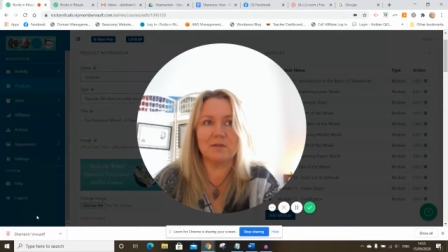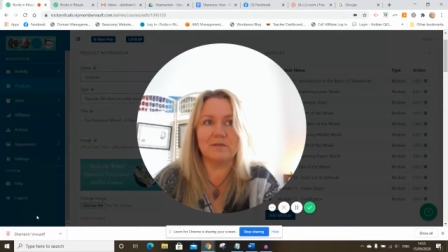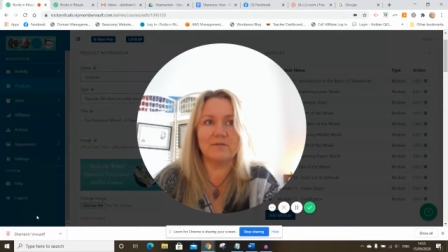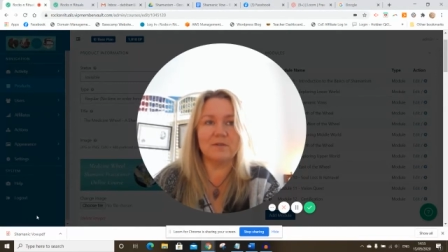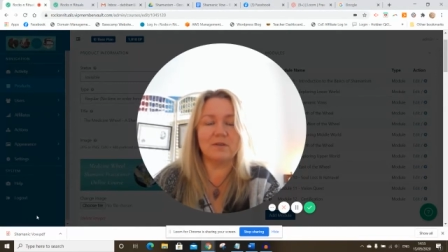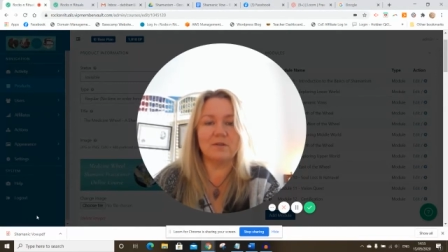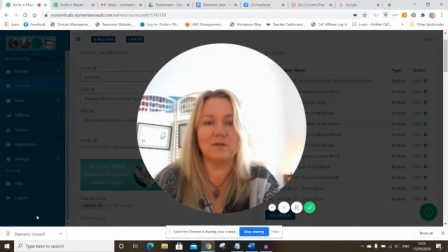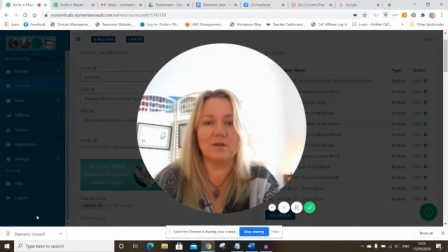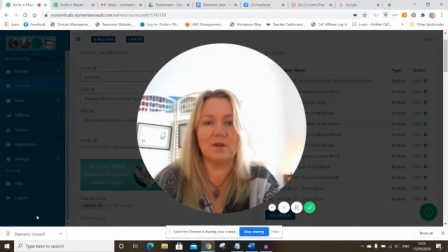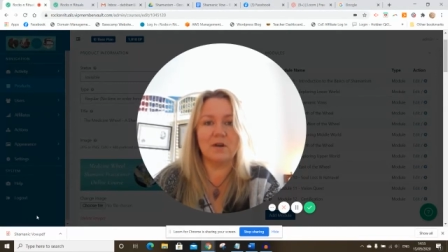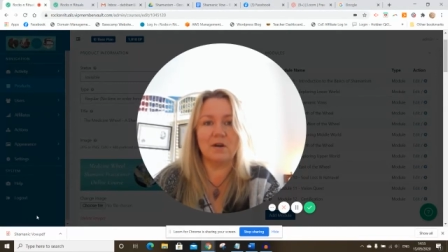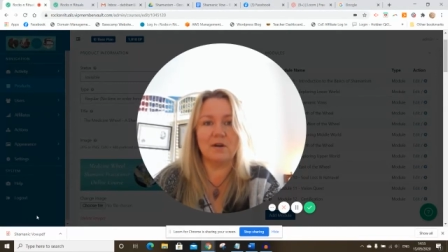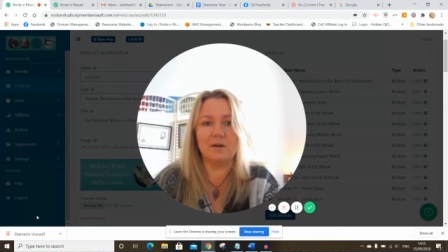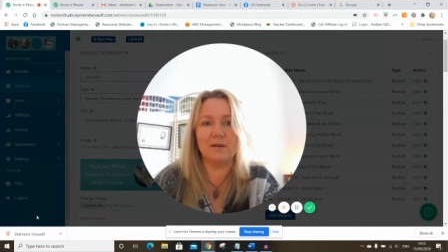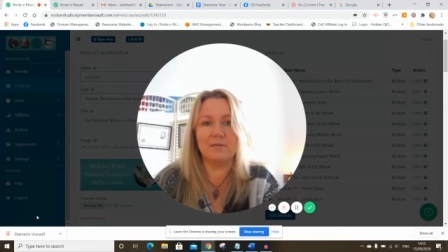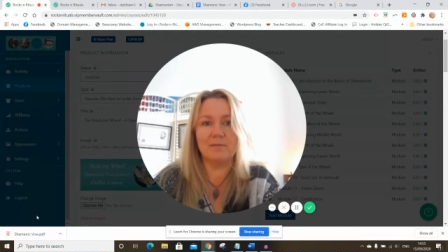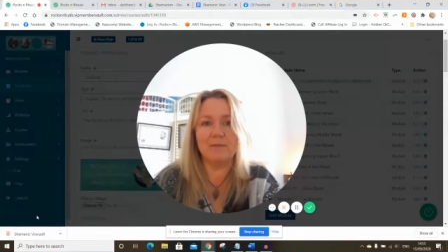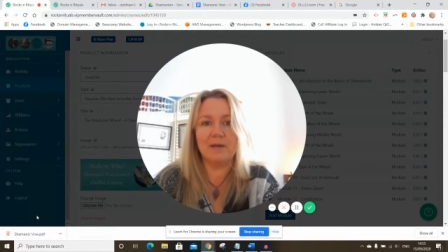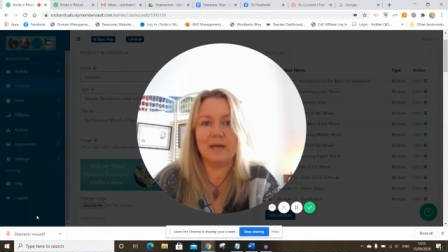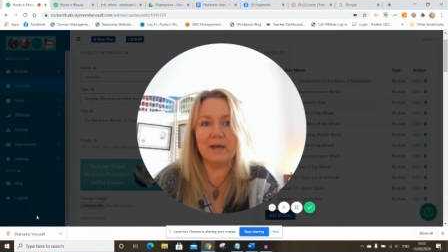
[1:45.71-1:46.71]
of another girl
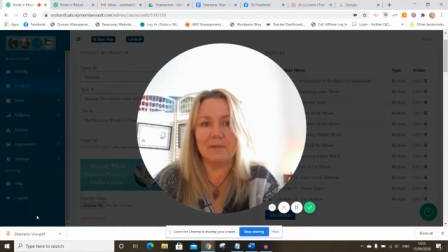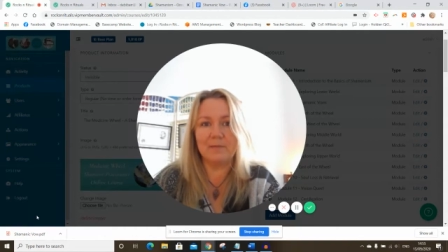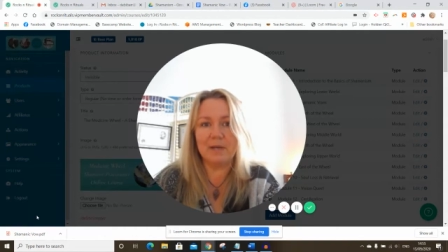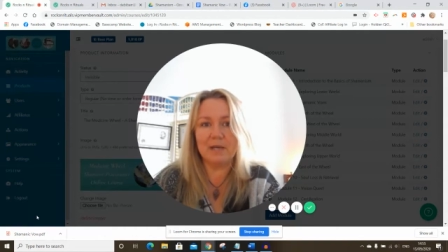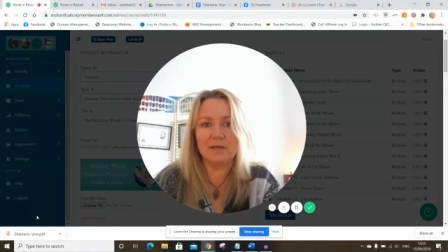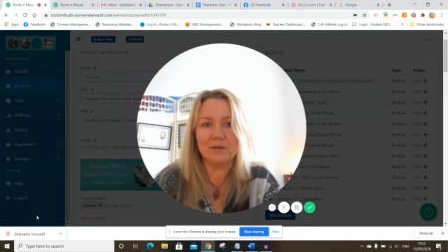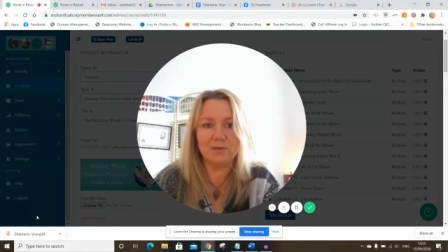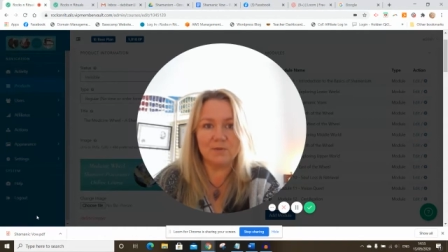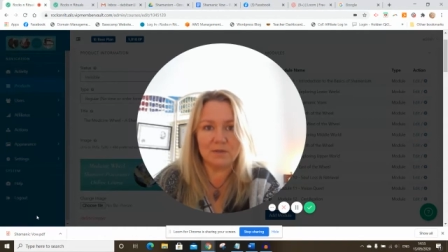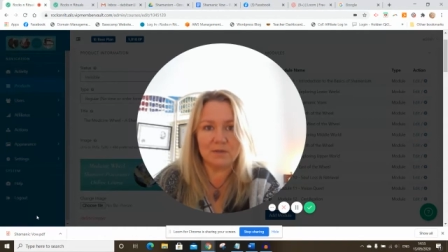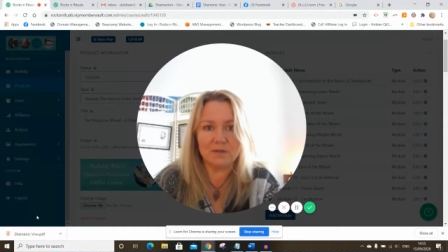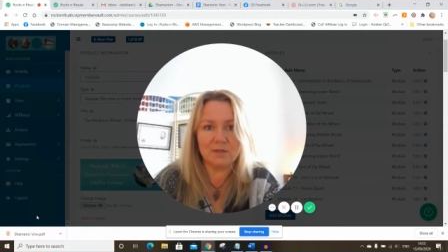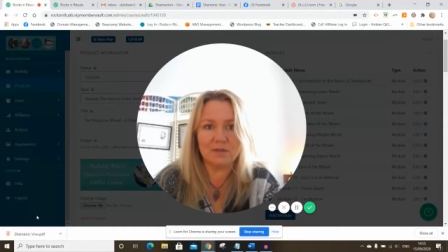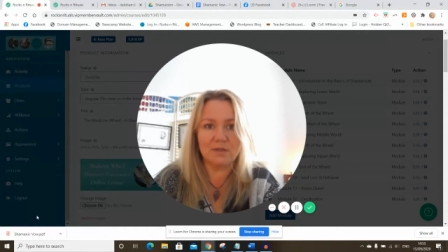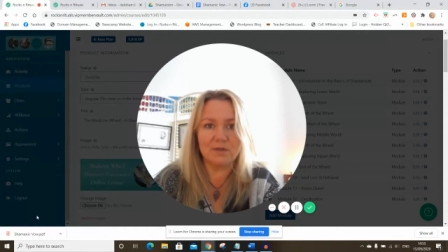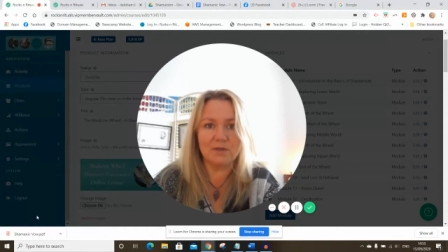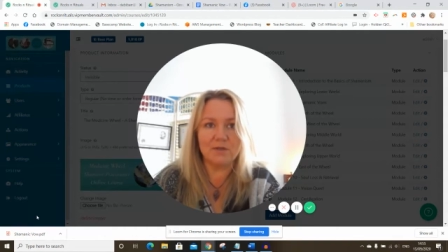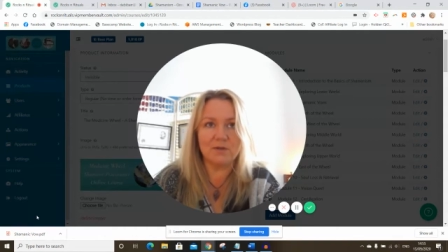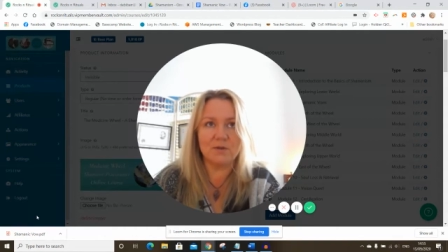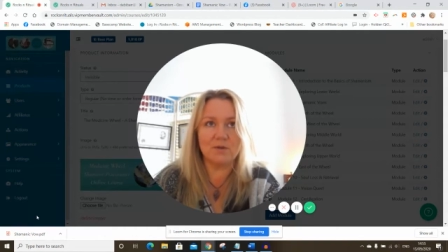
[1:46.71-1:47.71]
in Panama who wants to
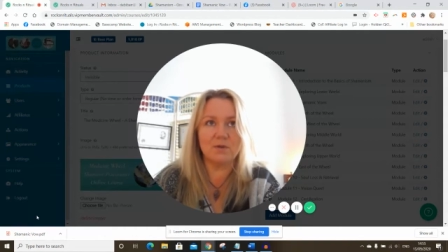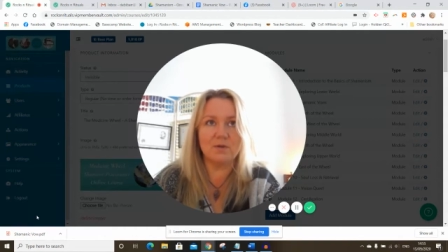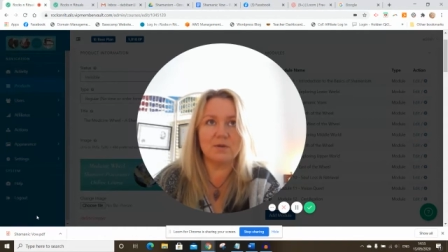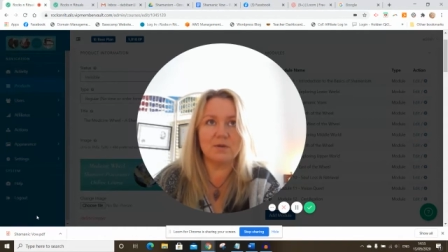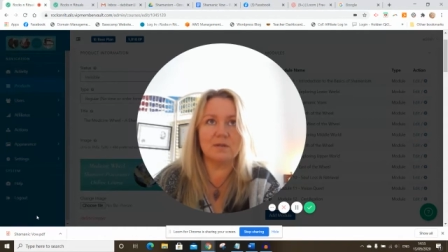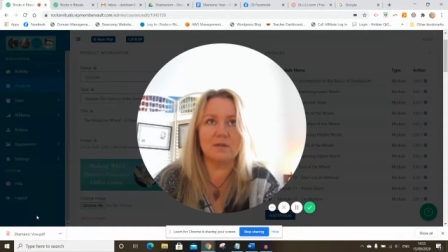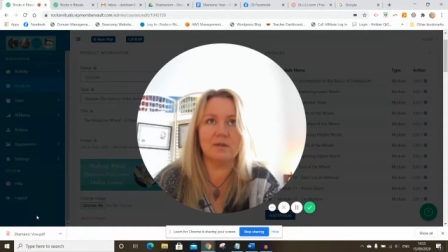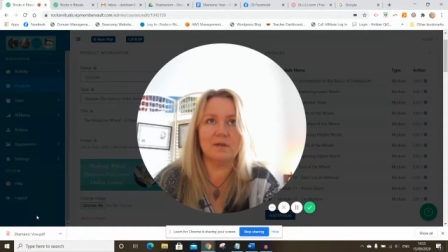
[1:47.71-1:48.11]
do the course.